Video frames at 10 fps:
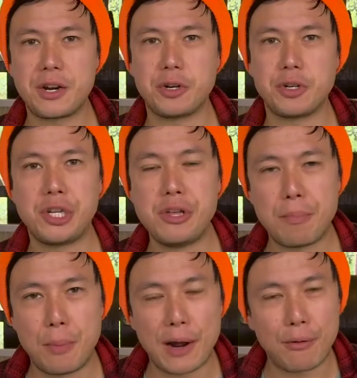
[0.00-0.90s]
of your teeth
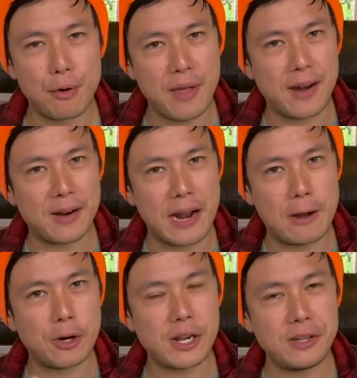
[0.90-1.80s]
break through that
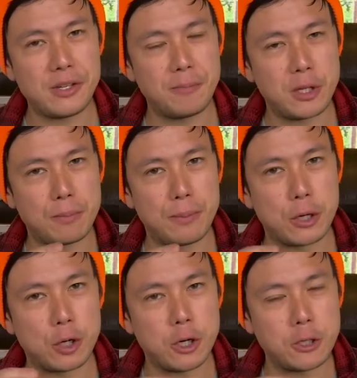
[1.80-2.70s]
outer casing that's
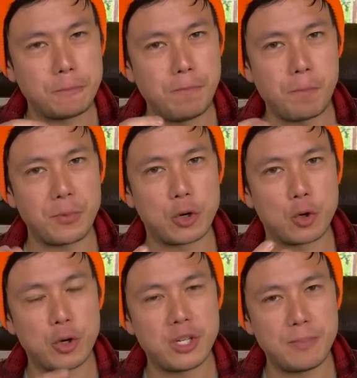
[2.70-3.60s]
been cooked and
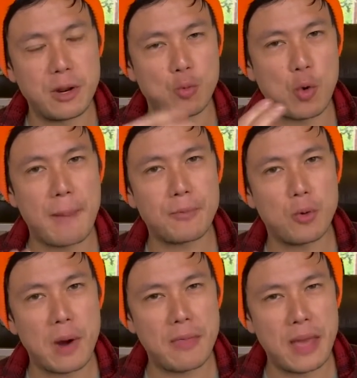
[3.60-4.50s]
crisped and wrapped
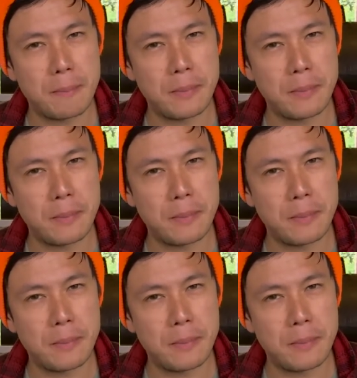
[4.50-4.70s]
around that